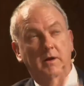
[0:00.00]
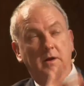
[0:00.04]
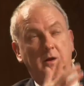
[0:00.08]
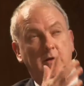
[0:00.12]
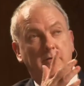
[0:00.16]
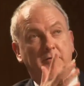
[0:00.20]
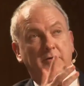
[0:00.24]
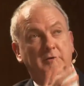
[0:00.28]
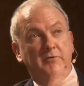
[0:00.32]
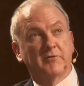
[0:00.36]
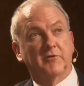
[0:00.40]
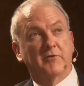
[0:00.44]

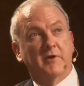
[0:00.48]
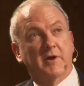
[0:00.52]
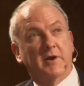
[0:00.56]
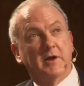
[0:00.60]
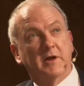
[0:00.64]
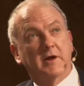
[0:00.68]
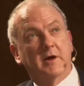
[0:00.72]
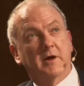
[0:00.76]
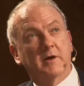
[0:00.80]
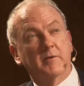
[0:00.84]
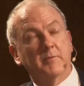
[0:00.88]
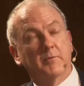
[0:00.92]
If it's
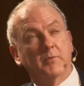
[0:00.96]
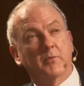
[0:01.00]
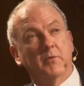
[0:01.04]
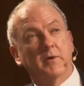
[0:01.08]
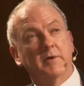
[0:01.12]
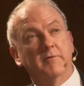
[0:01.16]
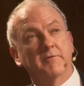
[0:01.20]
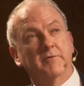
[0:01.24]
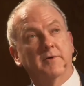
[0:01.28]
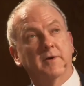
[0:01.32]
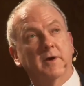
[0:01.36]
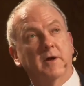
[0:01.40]
any help,
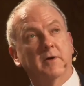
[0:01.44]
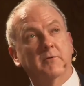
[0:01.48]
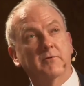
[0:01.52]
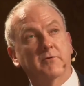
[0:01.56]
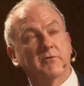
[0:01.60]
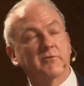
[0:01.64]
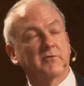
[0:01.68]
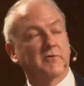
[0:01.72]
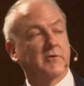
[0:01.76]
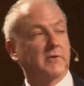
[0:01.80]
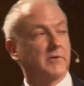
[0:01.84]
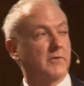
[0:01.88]
we've
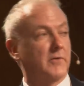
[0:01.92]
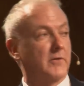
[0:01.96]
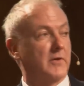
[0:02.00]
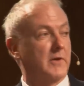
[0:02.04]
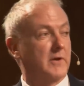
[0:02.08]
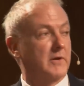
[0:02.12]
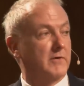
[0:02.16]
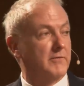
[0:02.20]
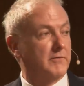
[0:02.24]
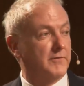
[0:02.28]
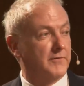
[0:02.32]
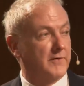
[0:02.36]
announced in
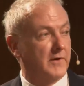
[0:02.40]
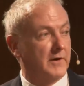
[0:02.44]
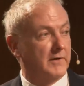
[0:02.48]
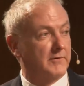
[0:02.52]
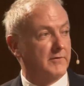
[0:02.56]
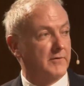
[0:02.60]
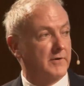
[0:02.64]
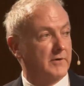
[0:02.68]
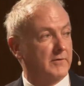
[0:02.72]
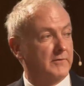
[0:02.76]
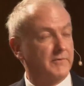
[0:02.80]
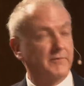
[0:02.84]
the
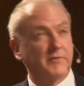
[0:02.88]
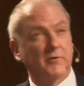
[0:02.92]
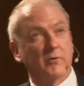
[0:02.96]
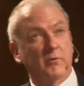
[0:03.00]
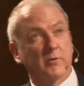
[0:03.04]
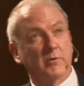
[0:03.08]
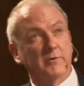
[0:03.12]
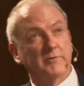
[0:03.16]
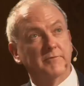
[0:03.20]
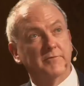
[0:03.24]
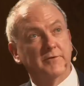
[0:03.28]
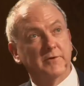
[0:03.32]
five-year
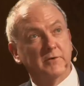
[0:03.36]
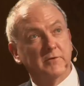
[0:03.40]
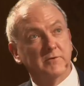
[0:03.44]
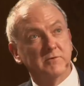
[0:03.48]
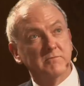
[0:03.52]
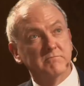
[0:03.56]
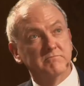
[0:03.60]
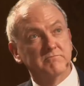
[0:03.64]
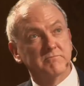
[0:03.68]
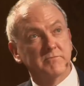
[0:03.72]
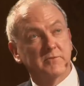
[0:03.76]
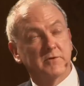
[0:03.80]
forward
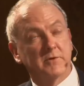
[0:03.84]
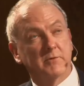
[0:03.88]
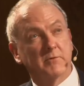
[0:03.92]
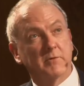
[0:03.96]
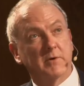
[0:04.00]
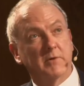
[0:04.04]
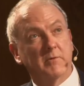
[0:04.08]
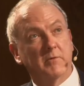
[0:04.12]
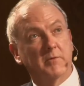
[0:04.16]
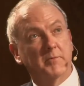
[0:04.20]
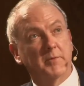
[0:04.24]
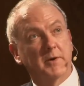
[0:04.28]
view that
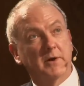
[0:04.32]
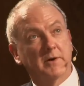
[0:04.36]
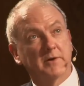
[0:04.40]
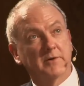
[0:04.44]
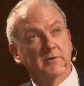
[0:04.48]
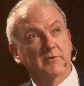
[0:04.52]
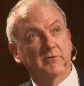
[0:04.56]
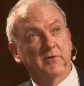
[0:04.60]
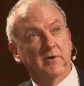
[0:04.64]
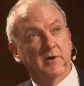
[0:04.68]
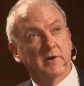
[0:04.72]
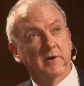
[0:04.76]
we will be
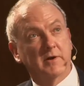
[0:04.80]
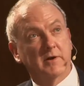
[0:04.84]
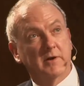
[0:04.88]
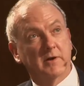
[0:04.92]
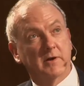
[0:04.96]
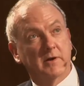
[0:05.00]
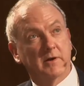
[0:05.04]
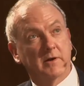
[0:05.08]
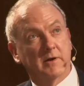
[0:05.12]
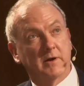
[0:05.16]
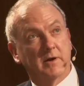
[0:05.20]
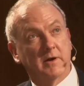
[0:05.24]

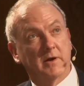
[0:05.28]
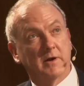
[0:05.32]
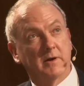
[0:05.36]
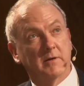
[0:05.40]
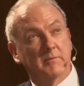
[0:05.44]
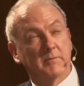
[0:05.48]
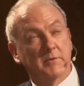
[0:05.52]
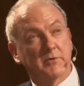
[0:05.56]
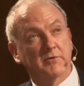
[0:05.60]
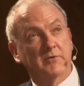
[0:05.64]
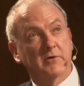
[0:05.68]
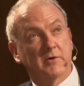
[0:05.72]
undertaking
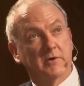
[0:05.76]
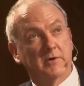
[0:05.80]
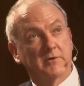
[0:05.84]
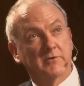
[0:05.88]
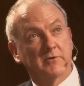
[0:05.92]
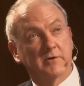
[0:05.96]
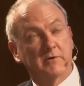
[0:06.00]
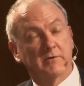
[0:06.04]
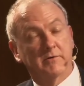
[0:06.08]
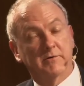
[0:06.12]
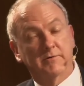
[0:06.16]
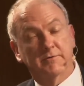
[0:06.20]
a
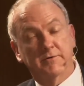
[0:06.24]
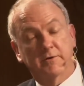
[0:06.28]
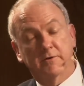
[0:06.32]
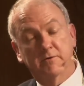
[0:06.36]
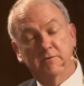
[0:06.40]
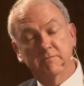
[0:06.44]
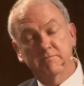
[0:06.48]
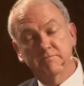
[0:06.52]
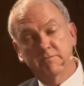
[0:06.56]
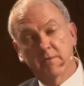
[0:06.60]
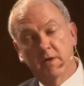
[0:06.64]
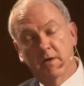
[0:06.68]
maternity
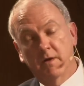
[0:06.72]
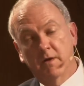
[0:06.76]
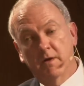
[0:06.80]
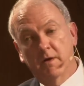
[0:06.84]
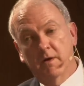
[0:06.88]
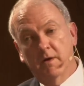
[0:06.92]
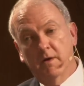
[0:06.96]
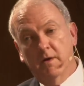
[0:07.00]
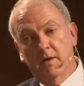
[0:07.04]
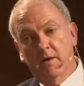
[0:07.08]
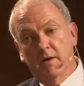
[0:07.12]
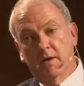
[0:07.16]
review.
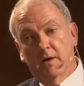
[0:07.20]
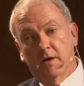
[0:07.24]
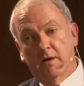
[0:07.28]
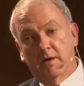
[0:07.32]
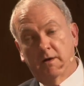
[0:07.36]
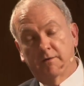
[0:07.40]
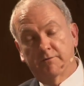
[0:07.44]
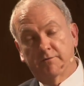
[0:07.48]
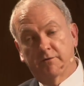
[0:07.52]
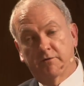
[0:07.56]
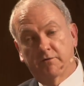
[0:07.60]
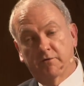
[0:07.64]

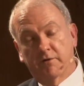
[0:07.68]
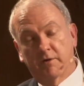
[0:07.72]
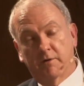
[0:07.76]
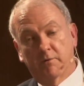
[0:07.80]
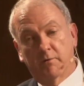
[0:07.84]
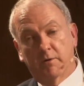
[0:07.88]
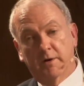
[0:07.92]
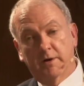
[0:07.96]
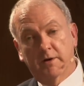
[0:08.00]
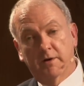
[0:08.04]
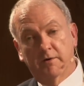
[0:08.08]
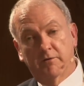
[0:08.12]
I have to say
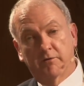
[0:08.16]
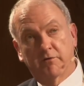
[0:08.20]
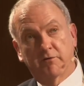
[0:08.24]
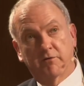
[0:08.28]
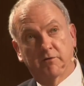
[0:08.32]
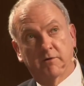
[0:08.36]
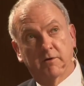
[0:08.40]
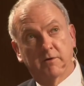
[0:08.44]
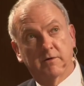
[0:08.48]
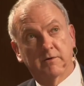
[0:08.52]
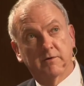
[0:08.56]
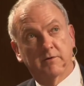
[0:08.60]
we're
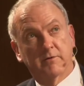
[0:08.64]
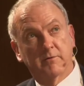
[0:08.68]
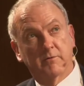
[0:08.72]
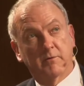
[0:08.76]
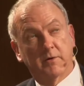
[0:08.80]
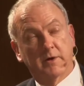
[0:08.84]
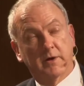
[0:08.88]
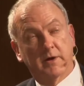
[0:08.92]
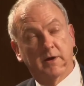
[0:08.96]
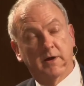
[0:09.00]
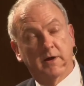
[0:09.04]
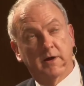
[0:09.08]
concerned that
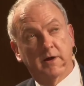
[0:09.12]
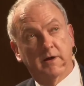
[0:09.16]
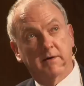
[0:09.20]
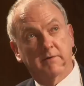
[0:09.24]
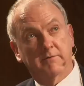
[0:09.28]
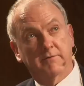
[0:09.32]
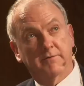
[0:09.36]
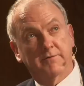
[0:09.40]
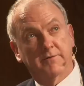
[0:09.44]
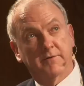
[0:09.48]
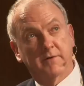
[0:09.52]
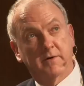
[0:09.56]
we
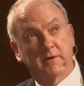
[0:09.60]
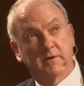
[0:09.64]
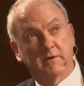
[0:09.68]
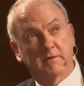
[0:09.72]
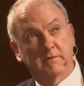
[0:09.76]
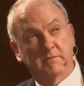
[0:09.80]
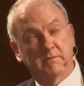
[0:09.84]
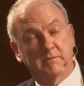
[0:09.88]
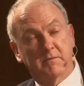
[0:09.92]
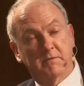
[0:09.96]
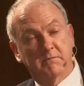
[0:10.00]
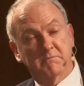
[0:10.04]
have
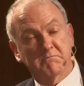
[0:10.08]
a